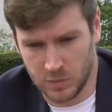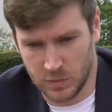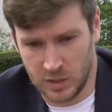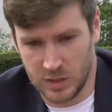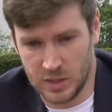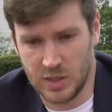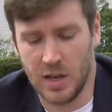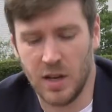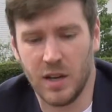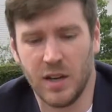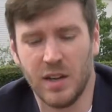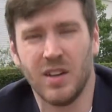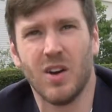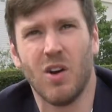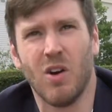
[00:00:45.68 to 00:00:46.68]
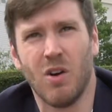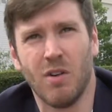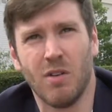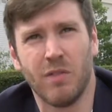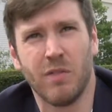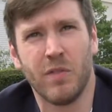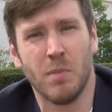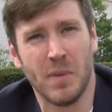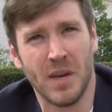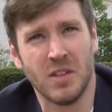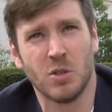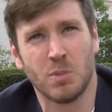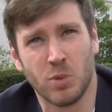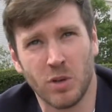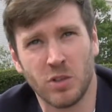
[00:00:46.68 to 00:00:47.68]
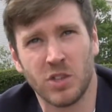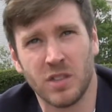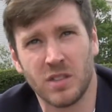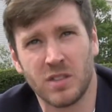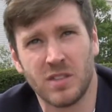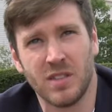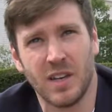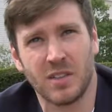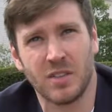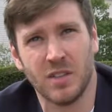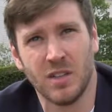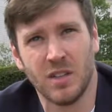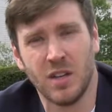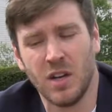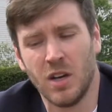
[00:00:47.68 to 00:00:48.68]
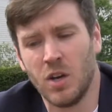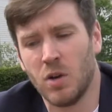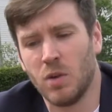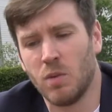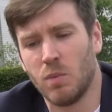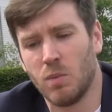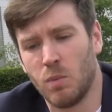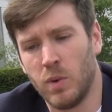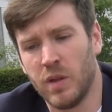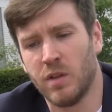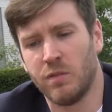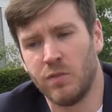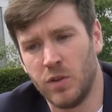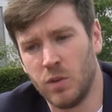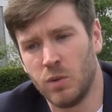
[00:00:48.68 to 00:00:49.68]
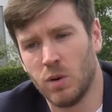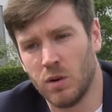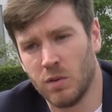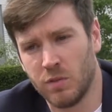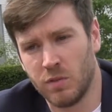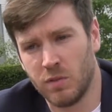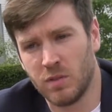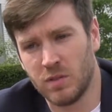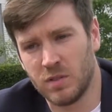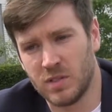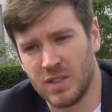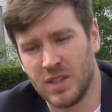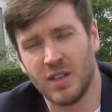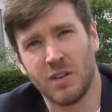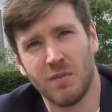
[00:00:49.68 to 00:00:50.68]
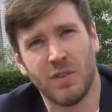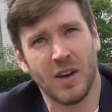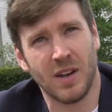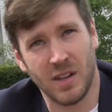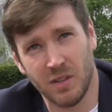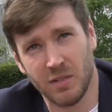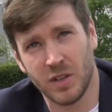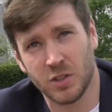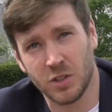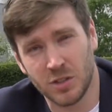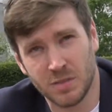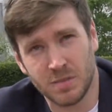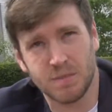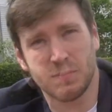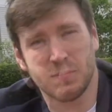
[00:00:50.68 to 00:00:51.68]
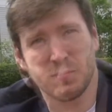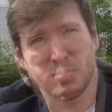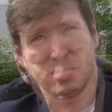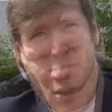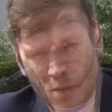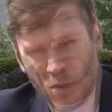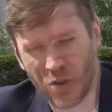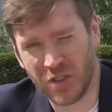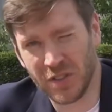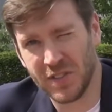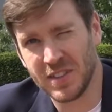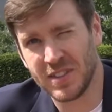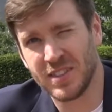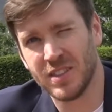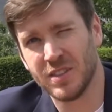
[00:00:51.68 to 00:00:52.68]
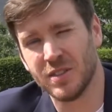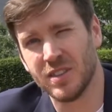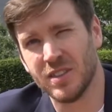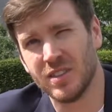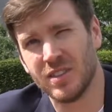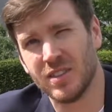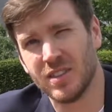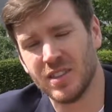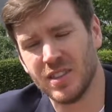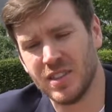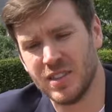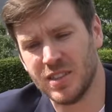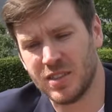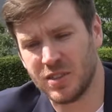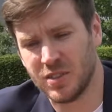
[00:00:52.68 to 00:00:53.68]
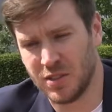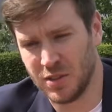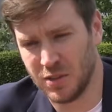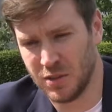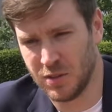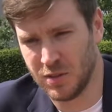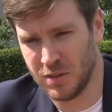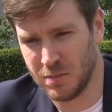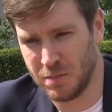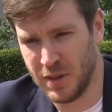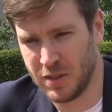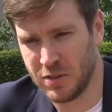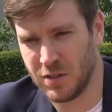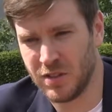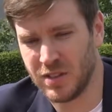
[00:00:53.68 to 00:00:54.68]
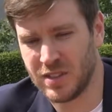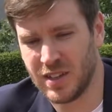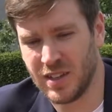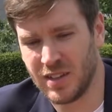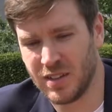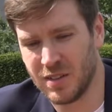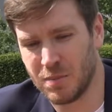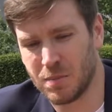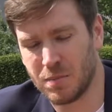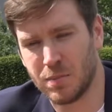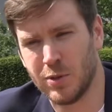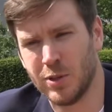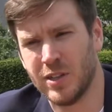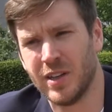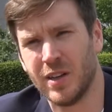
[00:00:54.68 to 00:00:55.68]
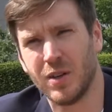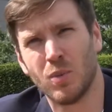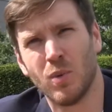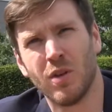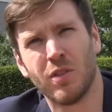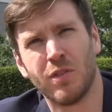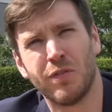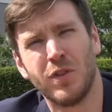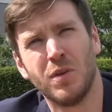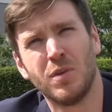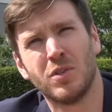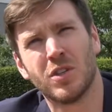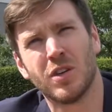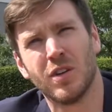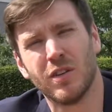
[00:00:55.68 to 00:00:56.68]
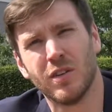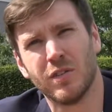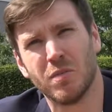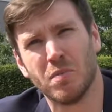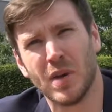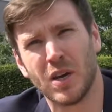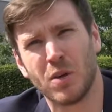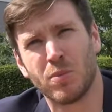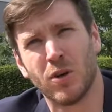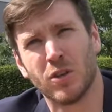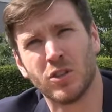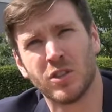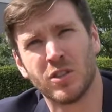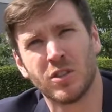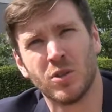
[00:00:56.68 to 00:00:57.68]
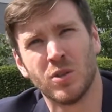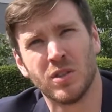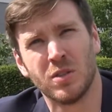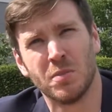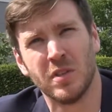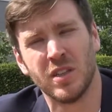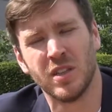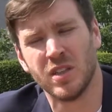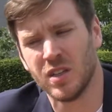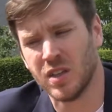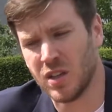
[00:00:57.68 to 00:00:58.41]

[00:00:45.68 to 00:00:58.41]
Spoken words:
design of the major project sector with a view of Silicon Valley innovation. So the point of this series is to better understand and predict what the future of mega projects are going to be